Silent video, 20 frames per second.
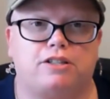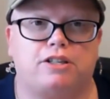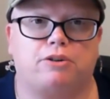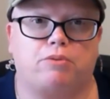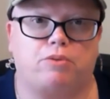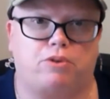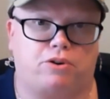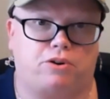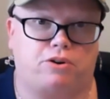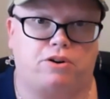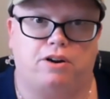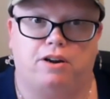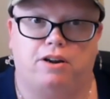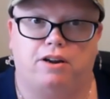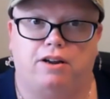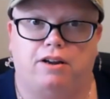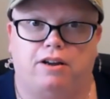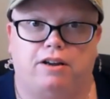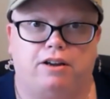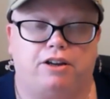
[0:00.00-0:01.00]
There were,
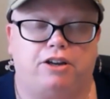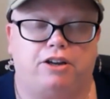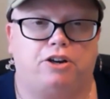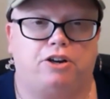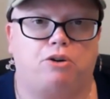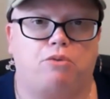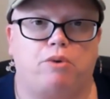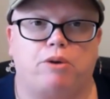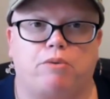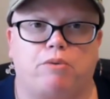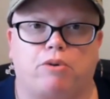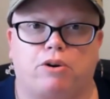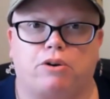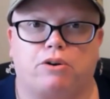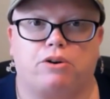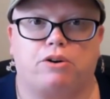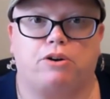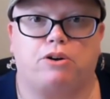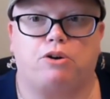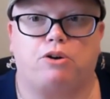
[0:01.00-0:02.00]
you know, we
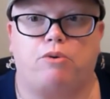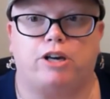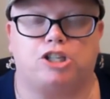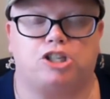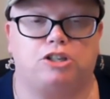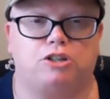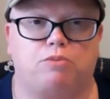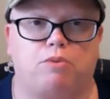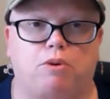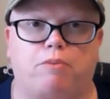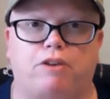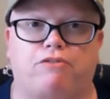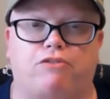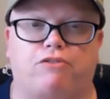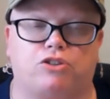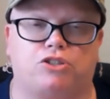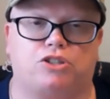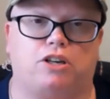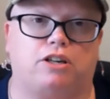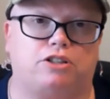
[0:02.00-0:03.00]
were questioned when we
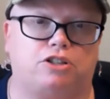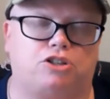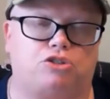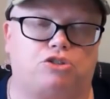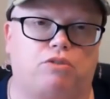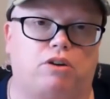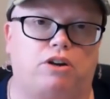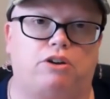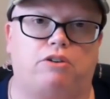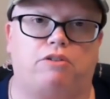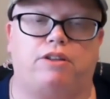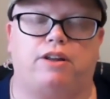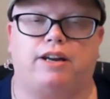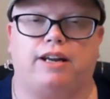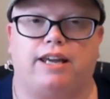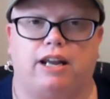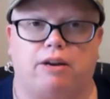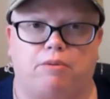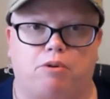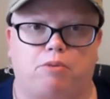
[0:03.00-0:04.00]
first got to Toronto, then
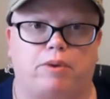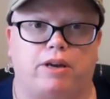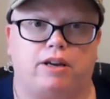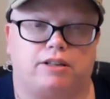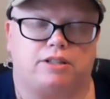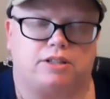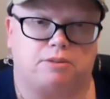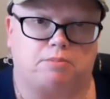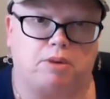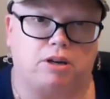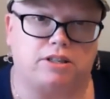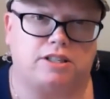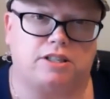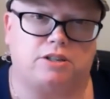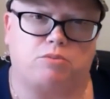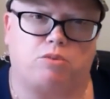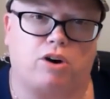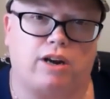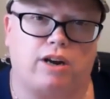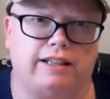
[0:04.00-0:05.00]
again when we got to
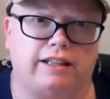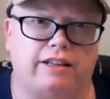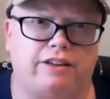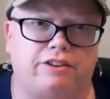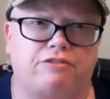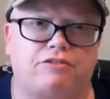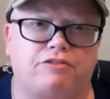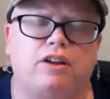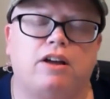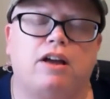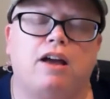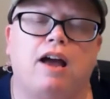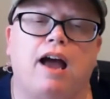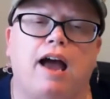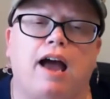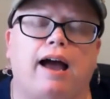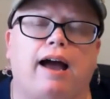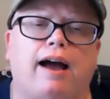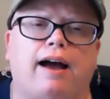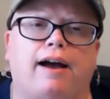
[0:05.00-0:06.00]
Moncton where I live.
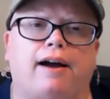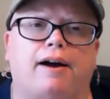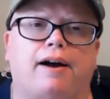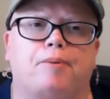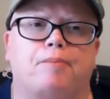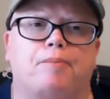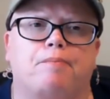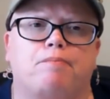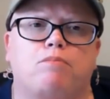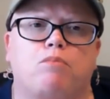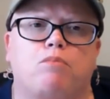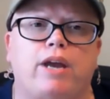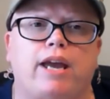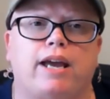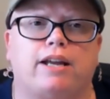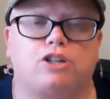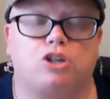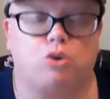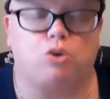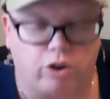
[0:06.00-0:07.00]
We
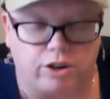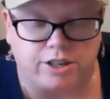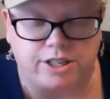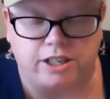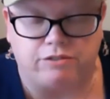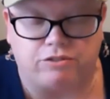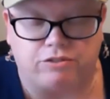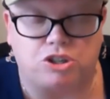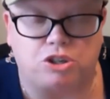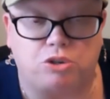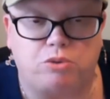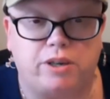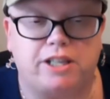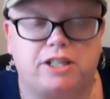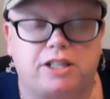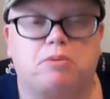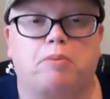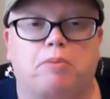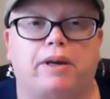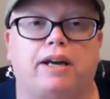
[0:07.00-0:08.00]
had to quarantine for 2
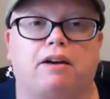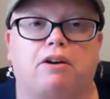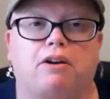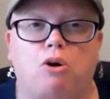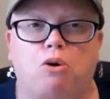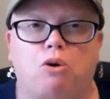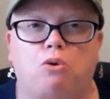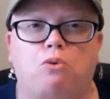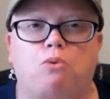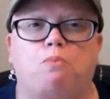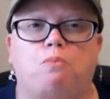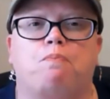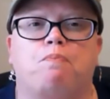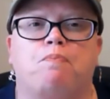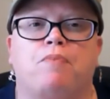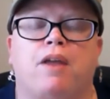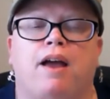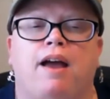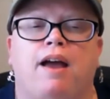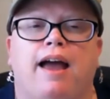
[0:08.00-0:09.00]
weeks when we got
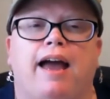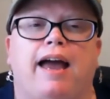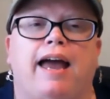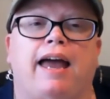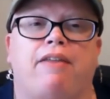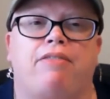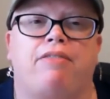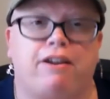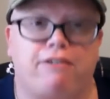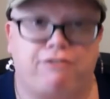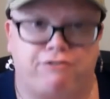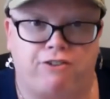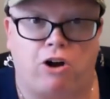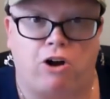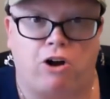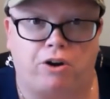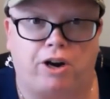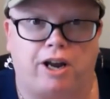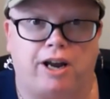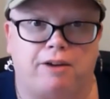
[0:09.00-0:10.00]
home, and they
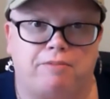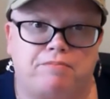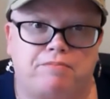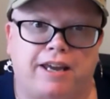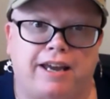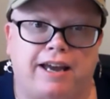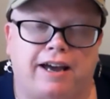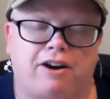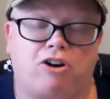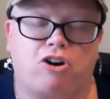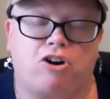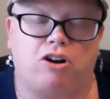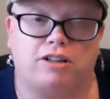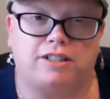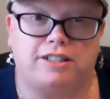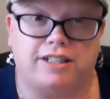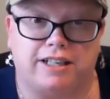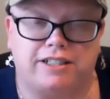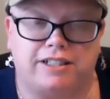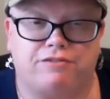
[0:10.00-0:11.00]
followed up. They had our
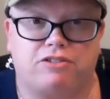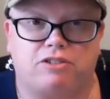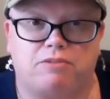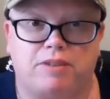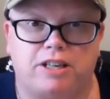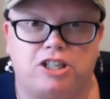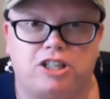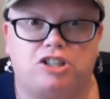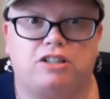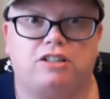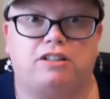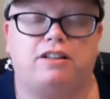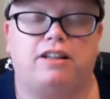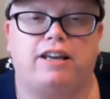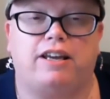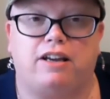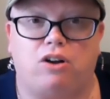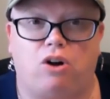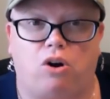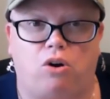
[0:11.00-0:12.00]
contact information,
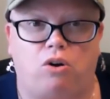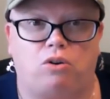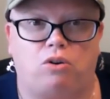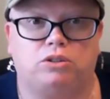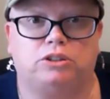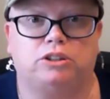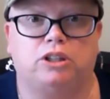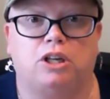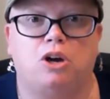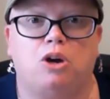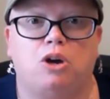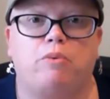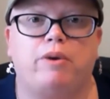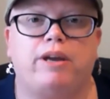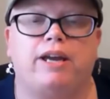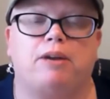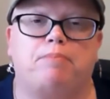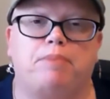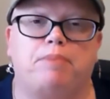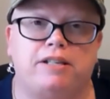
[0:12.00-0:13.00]
they called.
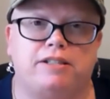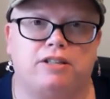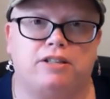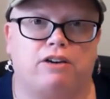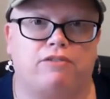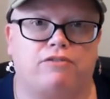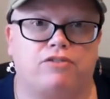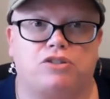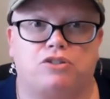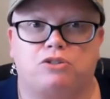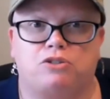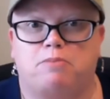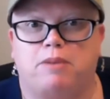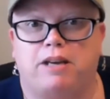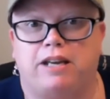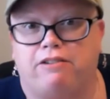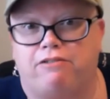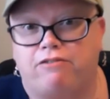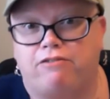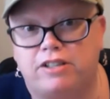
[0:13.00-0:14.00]
We had peace officers
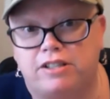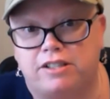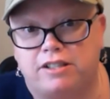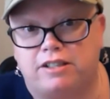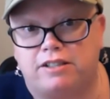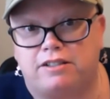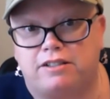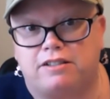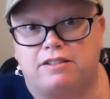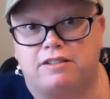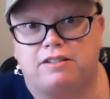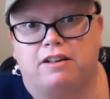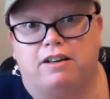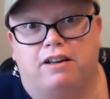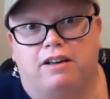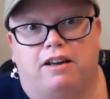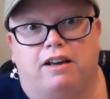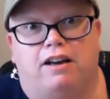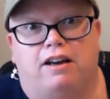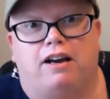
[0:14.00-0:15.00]
making visits.
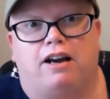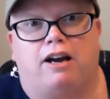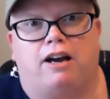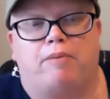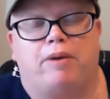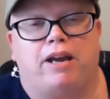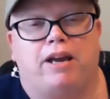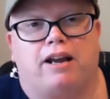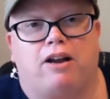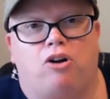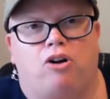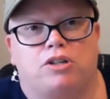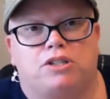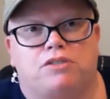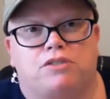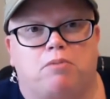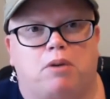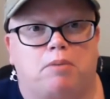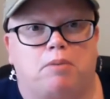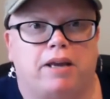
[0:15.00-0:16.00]
We had calls
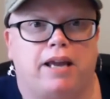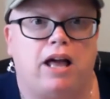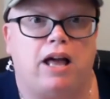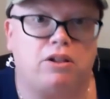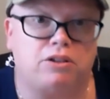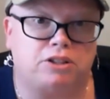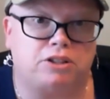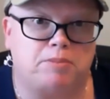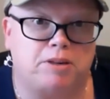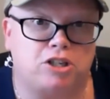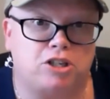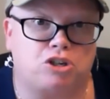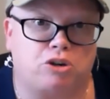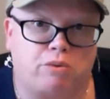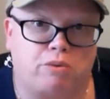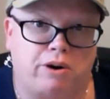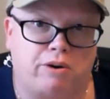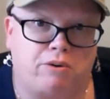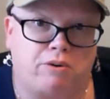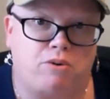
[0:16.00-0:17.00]
from public health to make
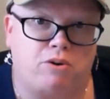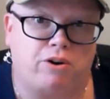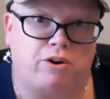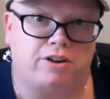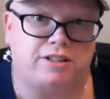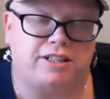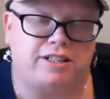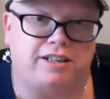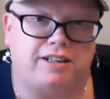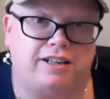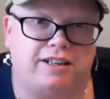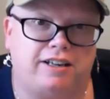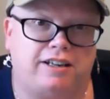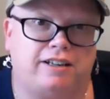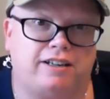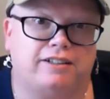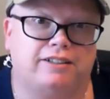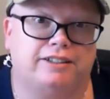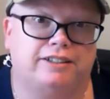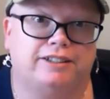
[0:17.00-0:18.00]
sure we were
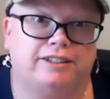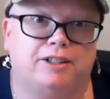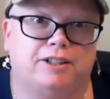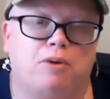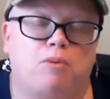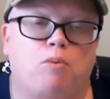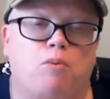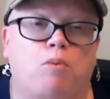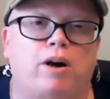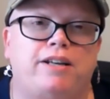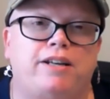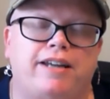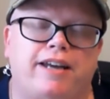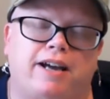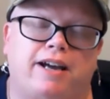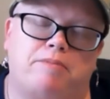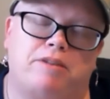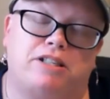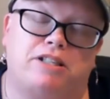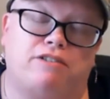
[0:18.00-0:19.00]
quarantining. One day
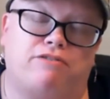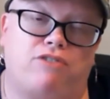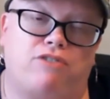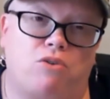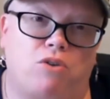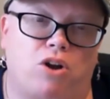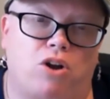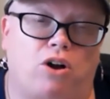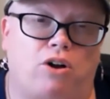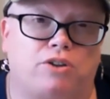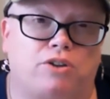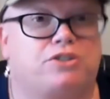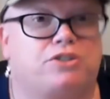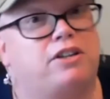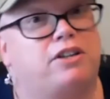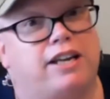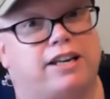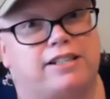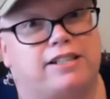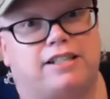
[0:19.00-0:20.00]
I missed a phone call, so the
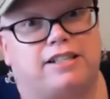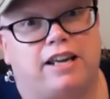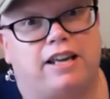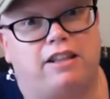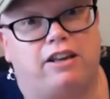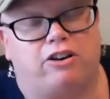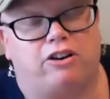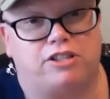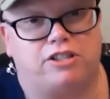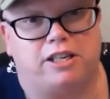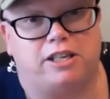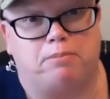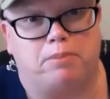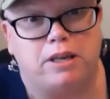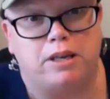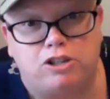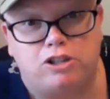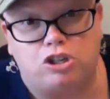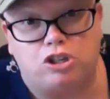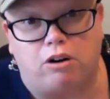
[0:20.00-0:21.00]
next day the
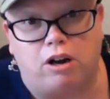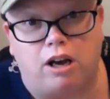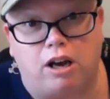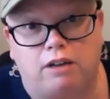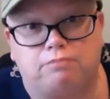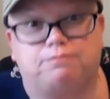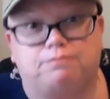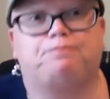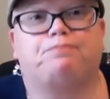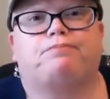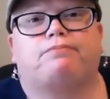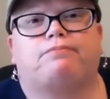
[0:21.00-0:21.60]
RCMP showed up.